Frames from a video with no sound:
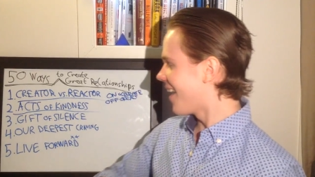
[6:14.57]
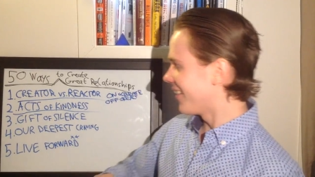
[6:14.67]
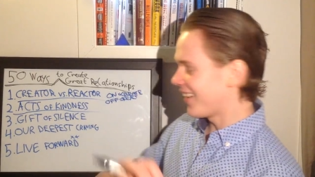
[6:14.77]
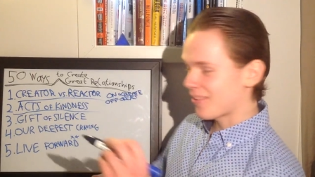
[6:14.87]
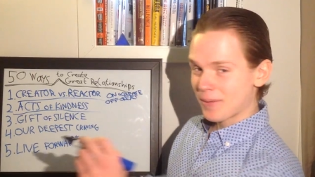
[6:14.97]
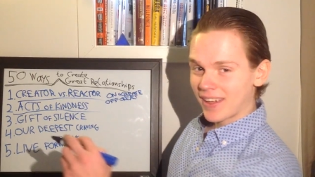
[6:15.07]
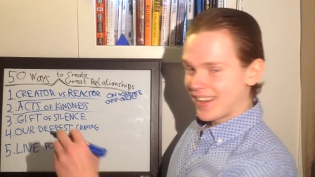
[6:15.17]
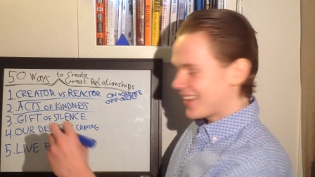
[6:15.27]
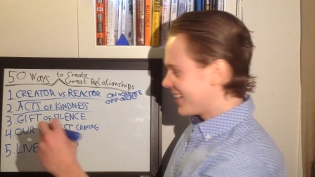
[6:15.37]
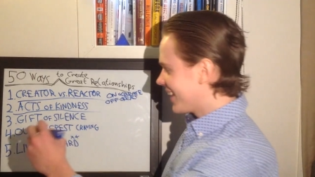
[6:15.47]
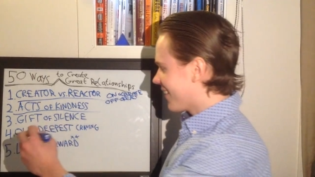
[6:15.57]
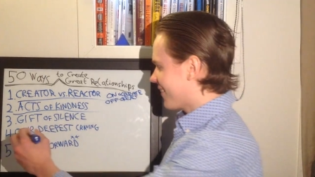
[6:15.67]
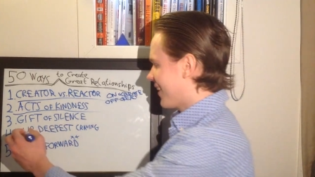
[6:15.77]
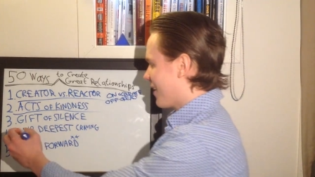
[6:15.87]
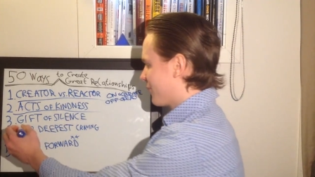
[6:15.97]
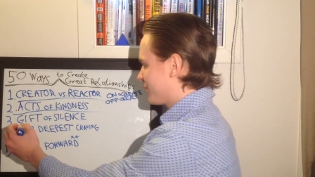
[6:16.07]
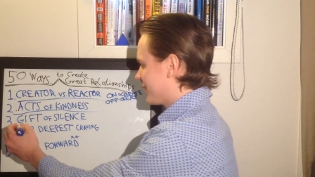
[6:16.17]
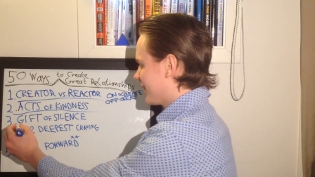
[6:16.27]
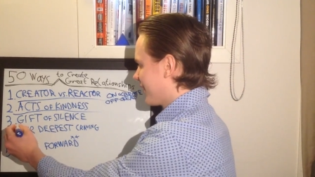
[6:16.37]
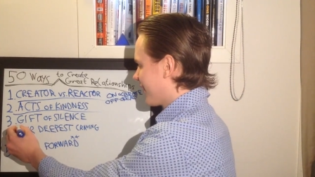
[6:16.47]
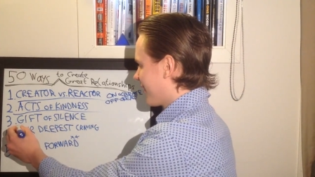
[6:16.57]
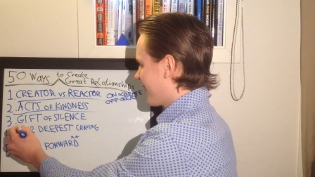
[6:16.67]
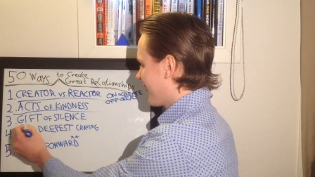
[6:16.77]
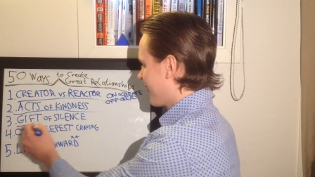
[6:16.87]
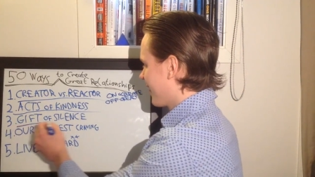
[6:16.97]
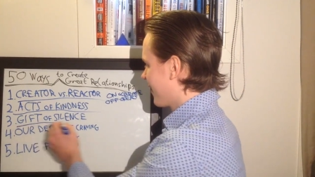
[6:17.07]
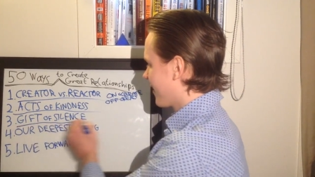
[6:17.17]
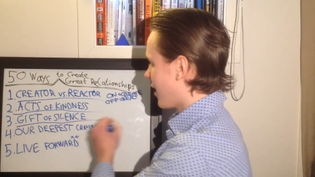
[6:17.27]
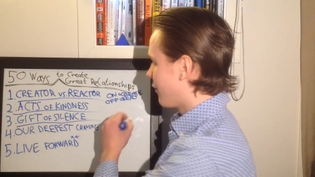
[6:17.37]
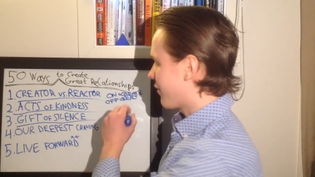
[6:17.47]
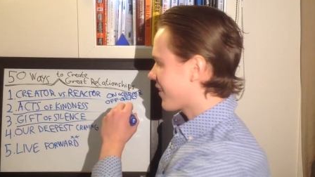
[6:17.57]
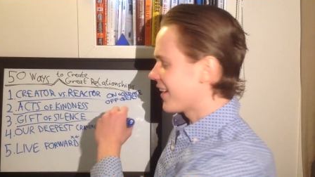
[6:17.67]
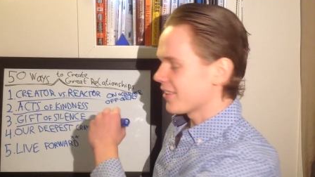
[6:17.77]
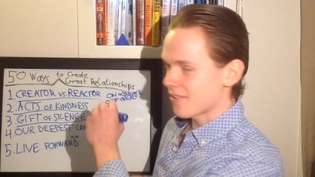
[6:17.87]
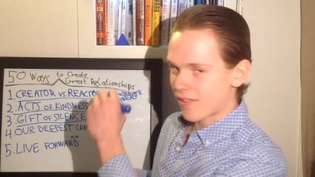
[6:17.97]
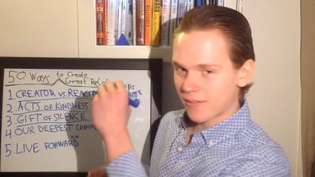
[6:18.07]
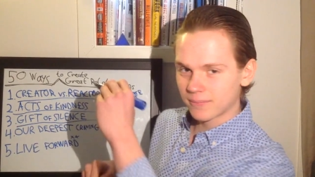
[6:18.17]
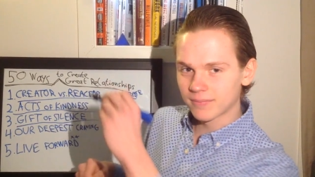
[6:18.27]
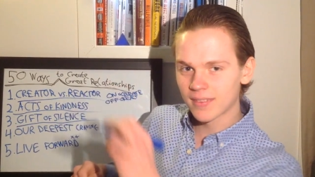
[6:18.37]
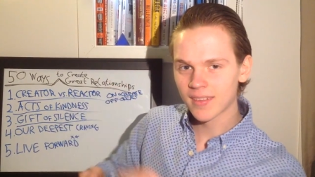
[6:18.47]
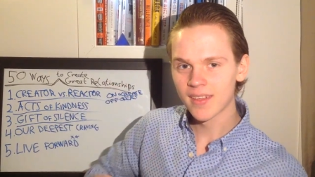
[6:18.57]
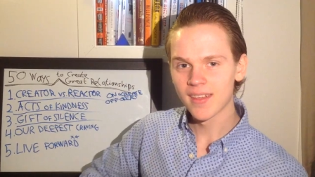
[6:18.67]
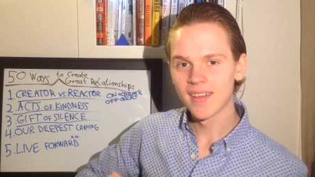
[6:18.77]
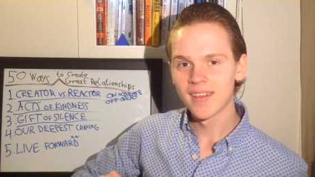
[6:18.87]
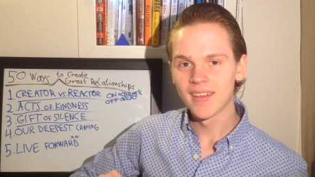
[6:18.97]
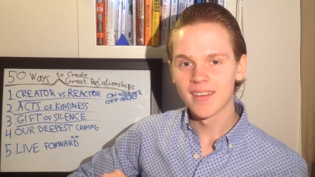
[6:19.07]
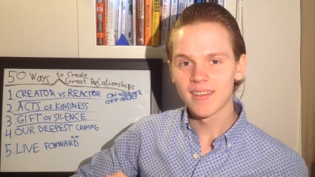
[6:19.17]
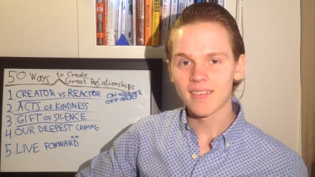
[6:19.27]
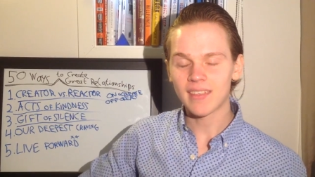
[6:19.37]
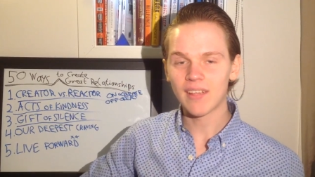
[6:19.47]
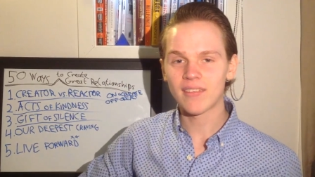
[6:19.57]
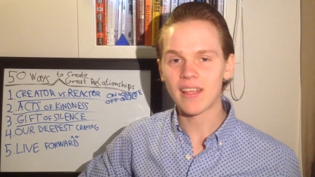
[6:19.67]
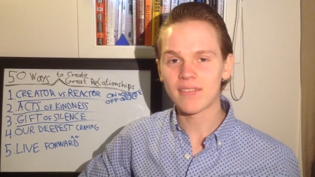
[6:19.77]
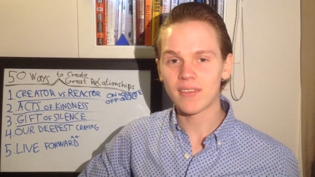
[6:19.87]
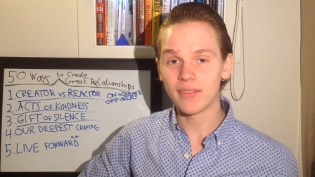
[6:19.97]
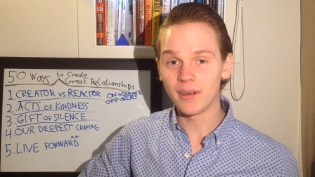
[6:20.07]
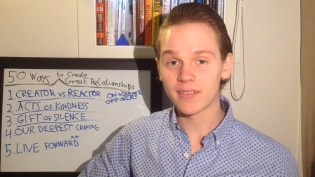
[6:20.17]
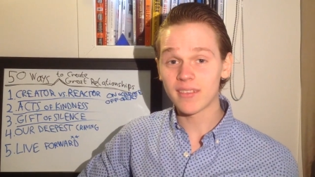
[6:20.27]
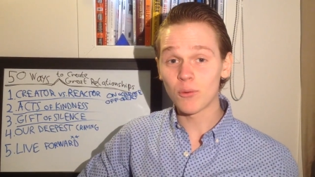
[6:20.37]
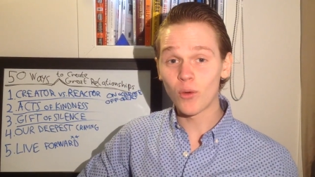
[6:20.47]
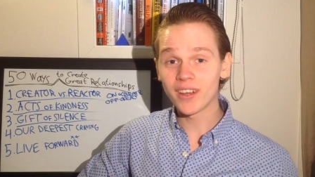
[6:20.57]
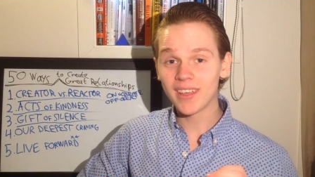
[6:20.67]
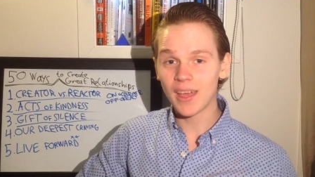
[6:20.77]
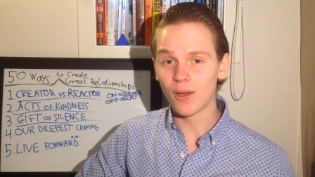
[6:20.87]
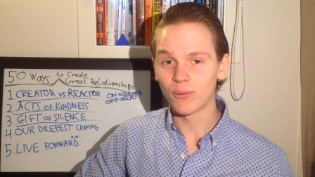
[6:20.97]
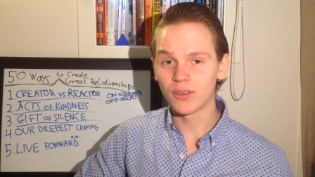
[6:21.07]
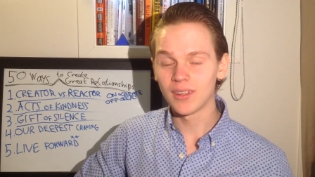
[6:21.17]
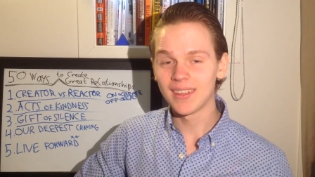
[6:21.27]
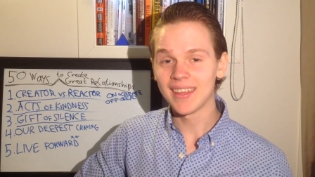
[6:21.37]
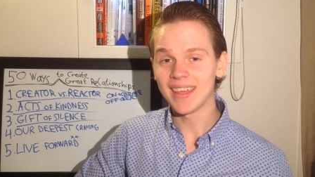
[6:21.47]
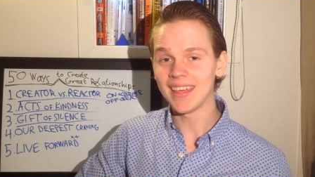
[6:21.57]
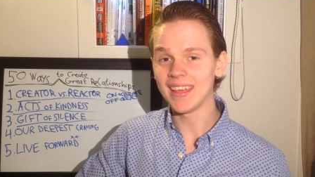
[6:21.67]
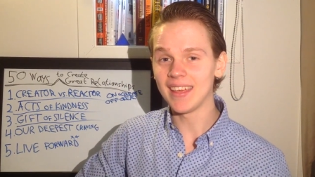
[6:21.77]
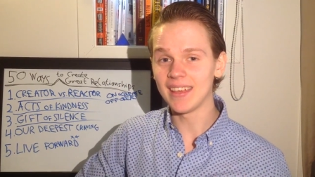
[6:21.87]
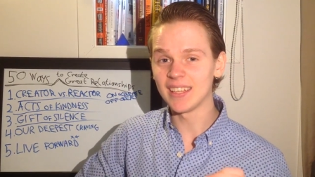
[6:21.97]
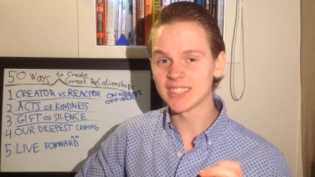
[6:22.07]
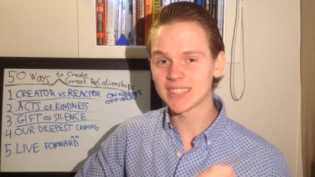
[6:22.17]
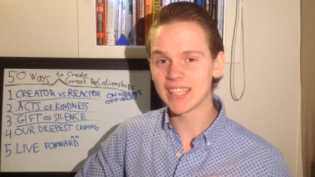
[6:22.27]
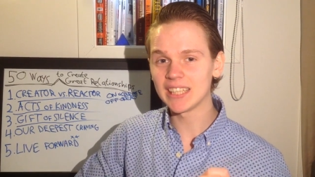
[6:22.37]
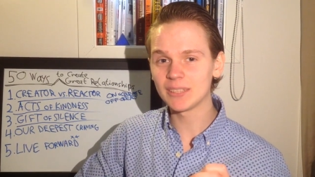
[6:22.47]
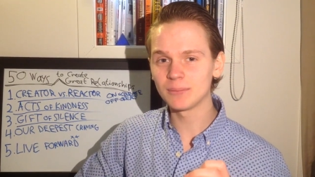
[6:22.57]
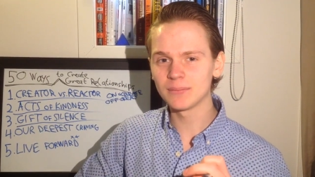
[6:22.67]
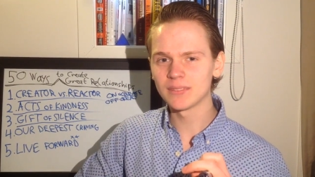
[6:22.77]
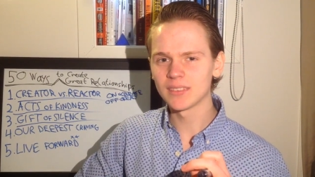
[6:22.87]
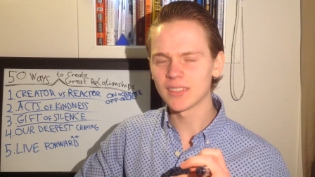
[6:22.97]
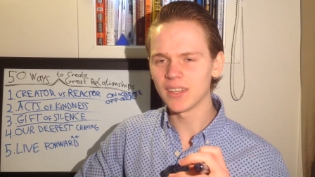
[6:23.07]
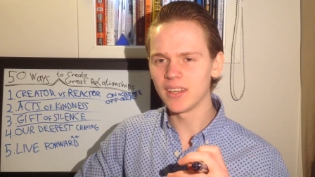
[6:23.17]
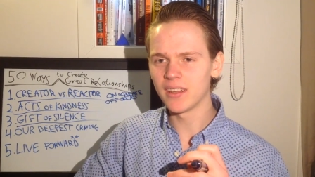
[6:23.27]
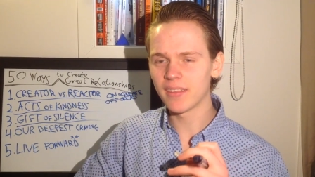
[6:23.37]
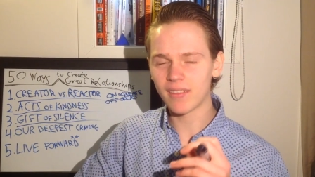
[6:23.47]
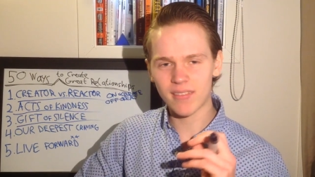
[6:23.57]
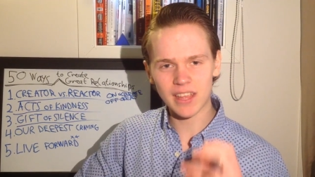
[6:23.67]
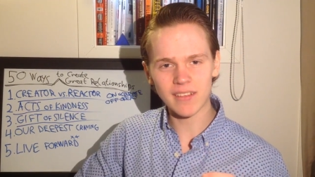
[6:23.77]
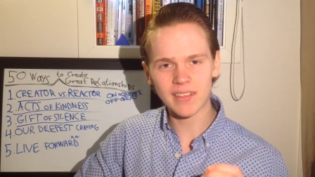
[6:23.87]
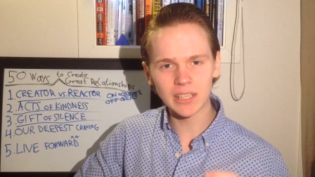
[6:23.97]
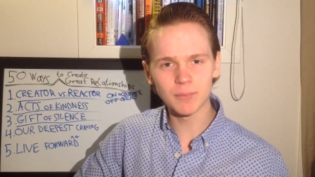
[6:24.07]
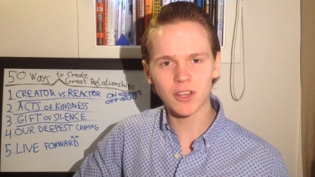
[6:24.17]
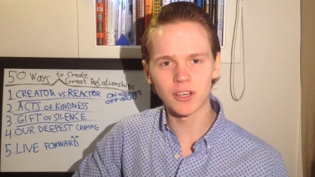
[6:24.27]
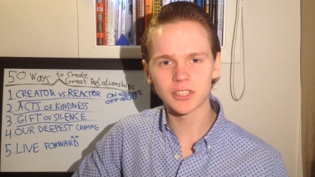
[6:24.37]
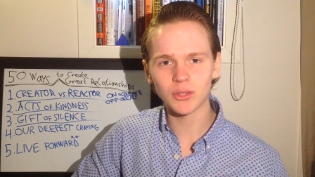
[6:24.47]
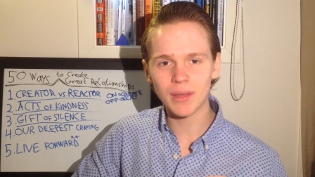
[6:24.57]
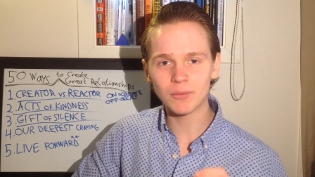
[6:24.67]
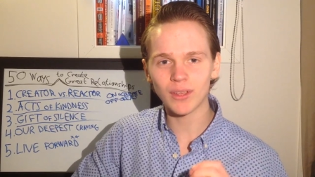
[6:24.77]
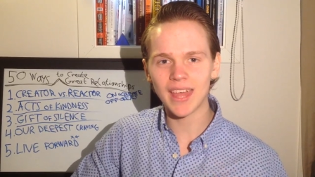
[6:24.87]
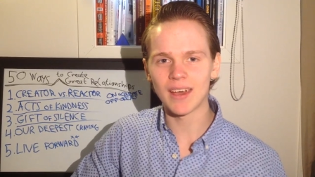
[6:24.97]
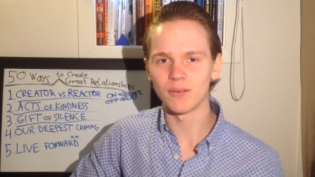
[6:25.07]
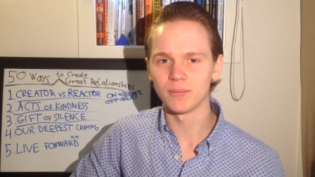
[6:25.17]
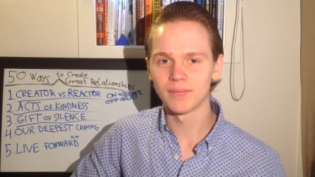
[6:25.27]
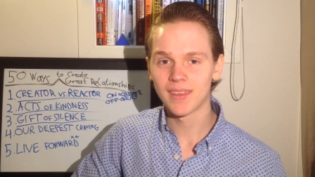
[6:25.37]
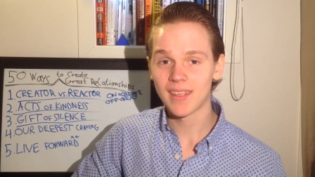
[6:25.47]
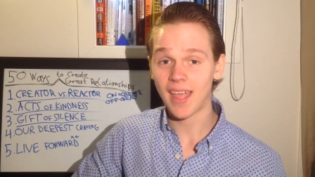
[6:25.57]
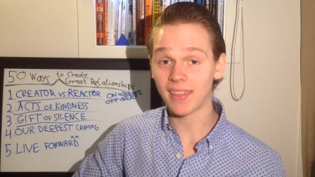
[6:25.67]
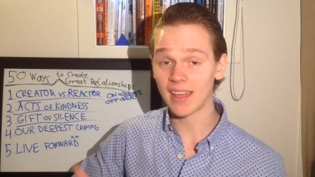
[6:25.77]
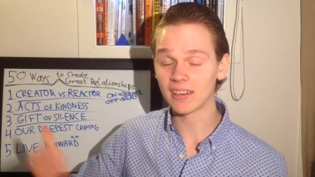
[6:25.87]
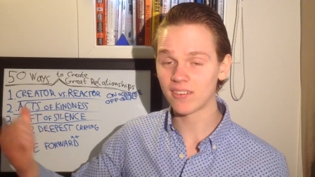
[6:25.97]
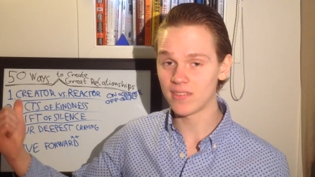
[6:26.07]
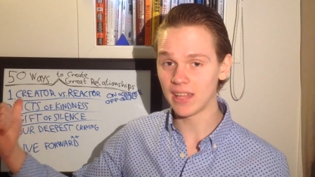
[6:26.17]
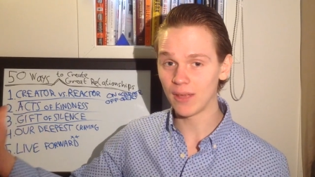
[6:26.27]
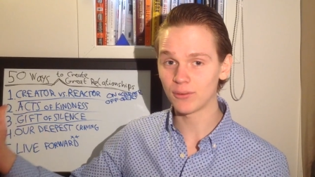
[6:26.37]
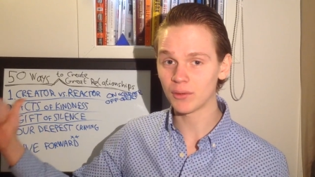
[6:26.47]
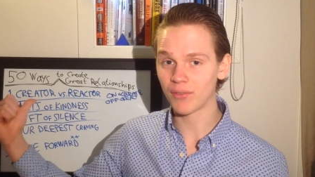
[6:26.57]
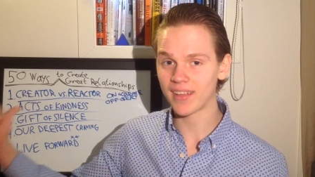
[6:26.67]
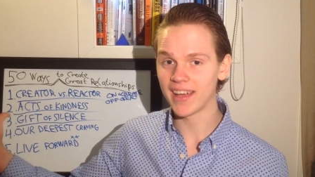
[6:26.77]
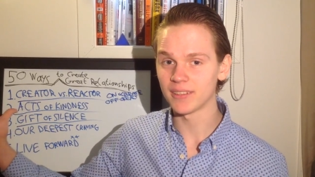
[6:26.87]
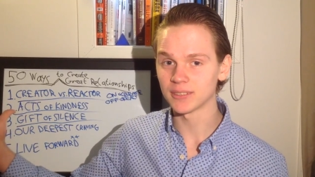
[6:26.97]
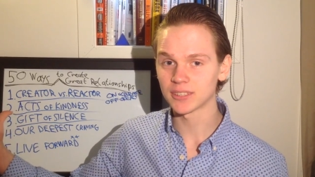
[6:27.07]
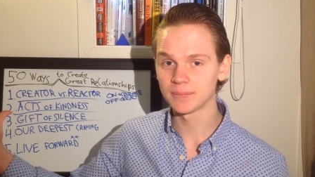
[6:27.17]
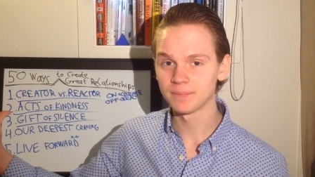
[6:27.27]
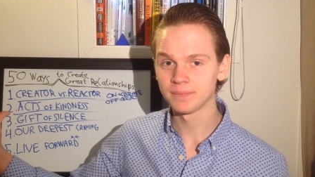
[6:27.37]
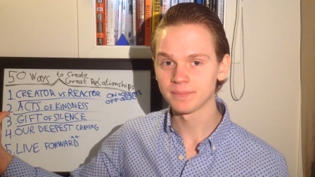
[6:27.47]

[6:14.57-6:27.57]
Our next big idea is gift of silence. Steve says that there is one gift that seldom occurs to him to give, and that's the gift of silence.